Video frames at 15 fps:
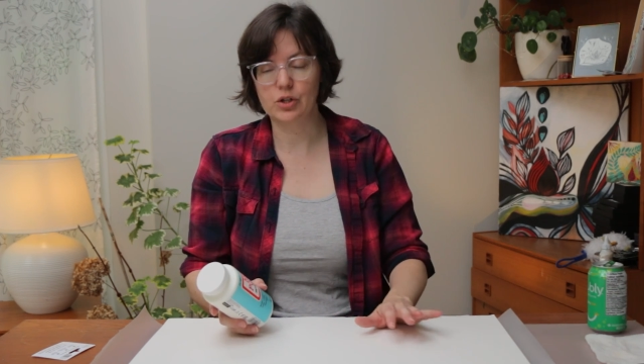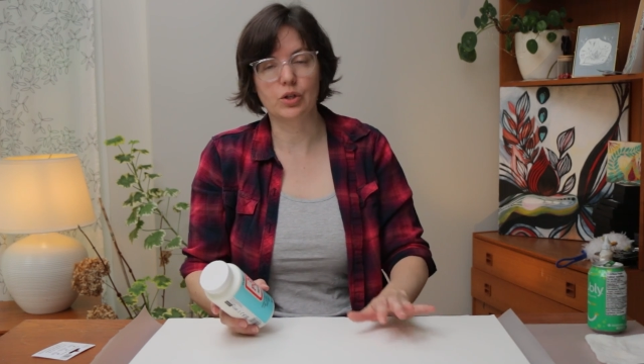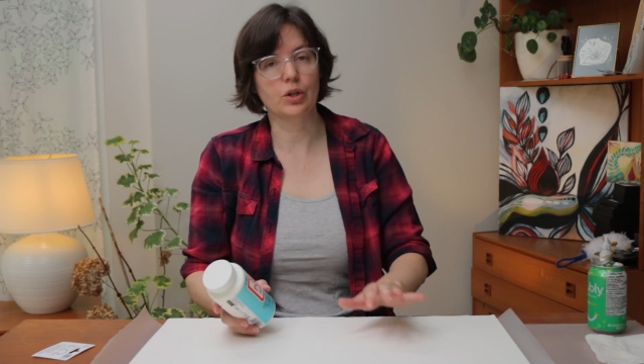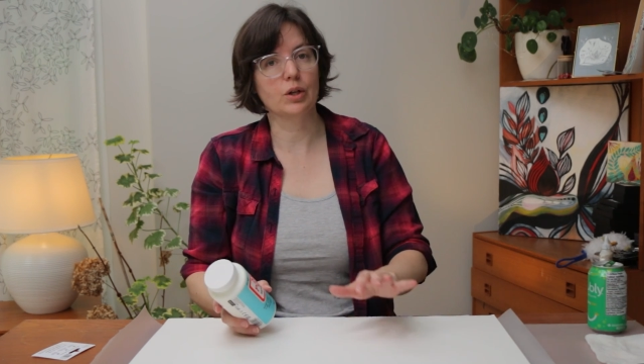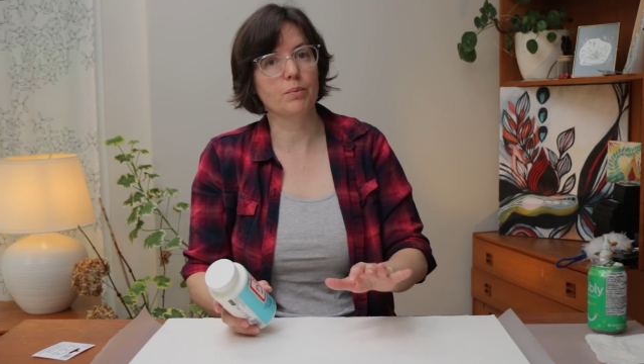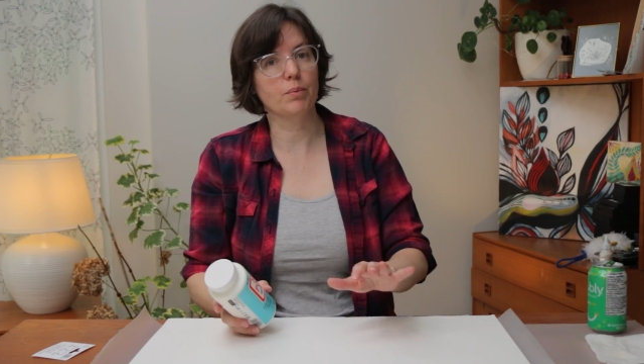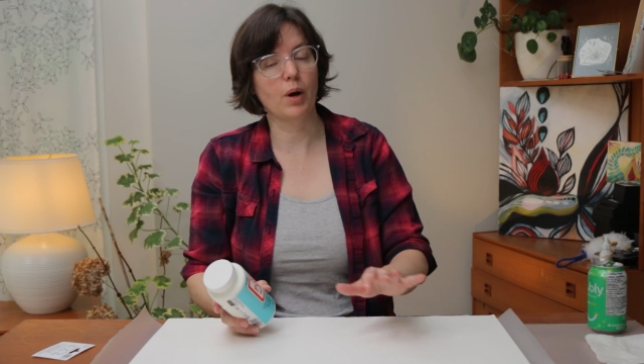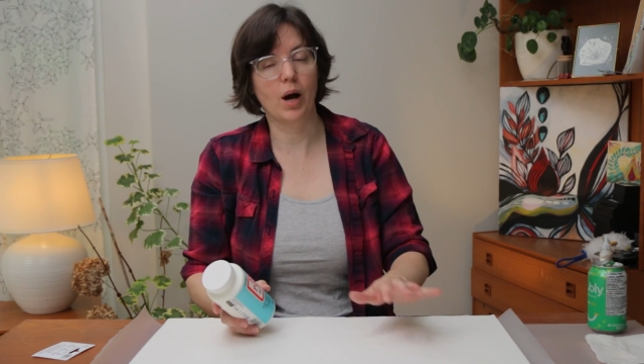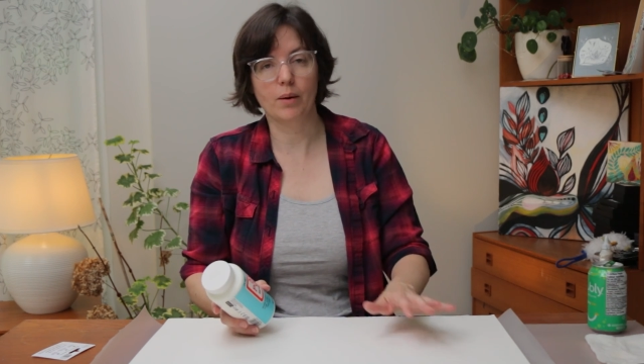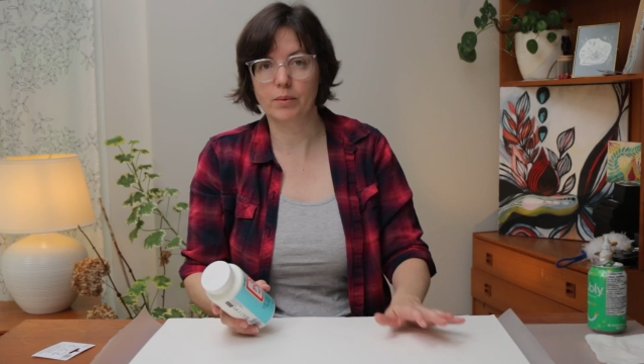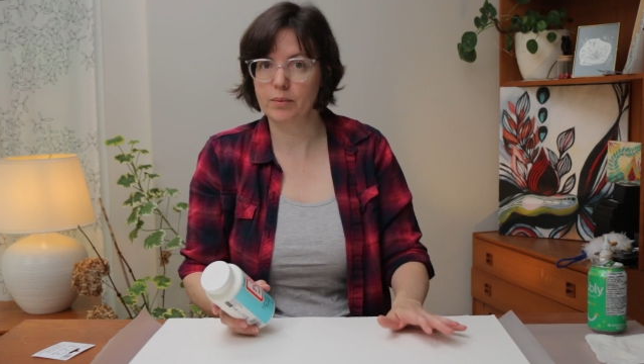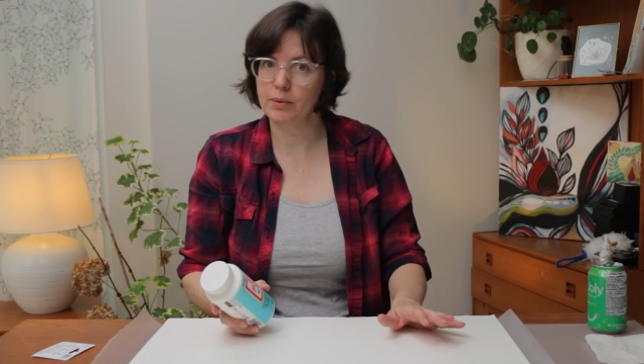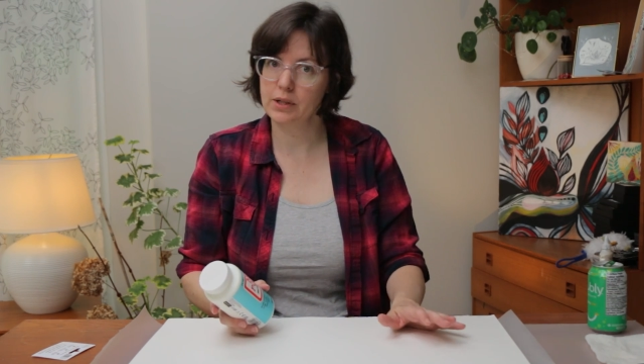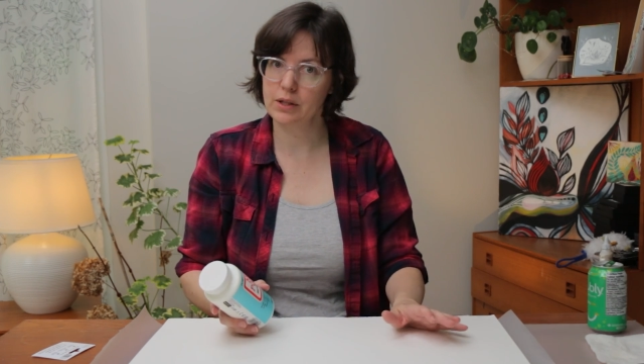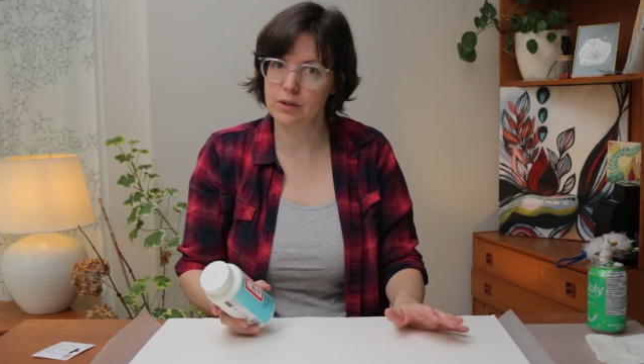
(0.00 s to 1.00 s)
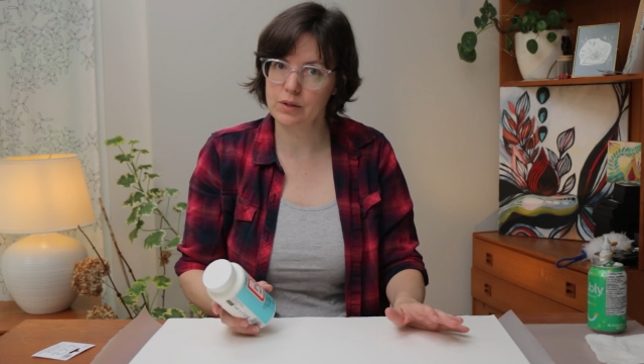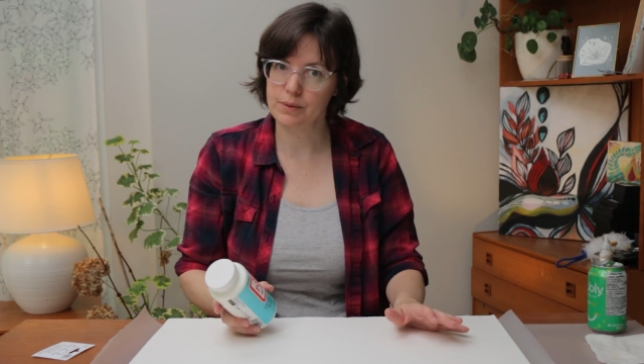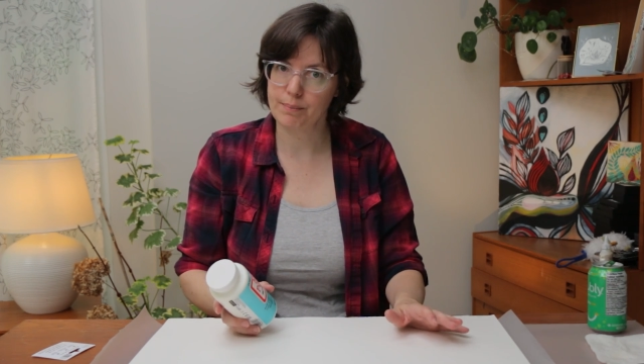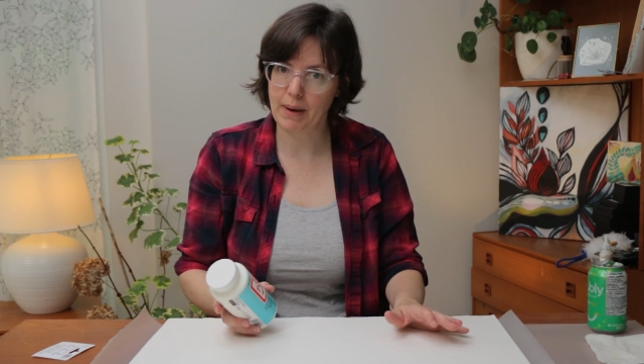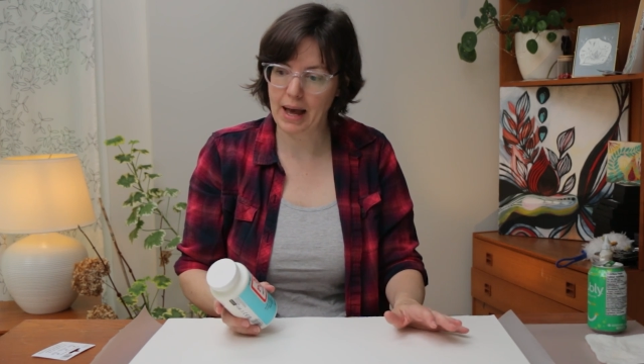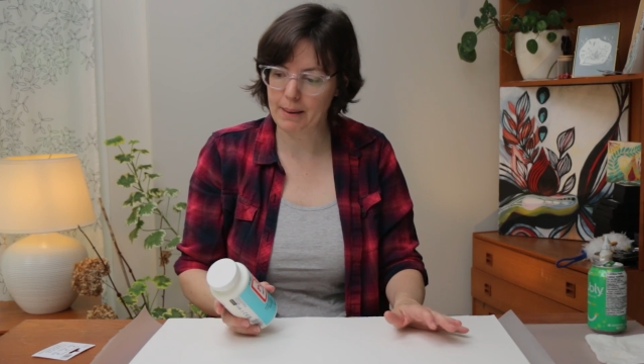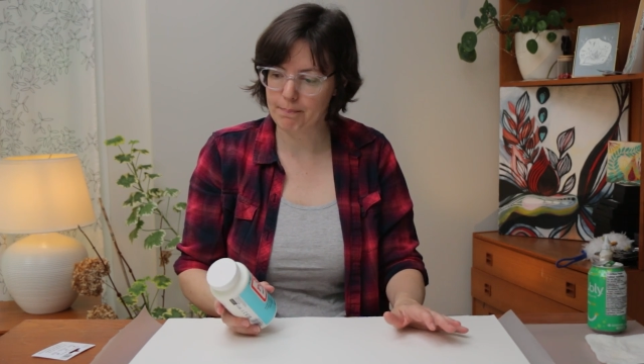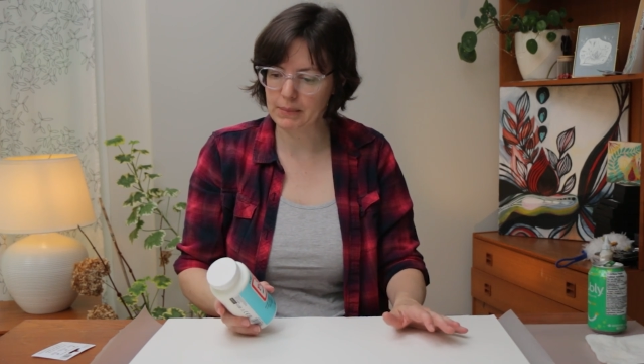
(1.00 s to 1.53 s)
You could probably use matte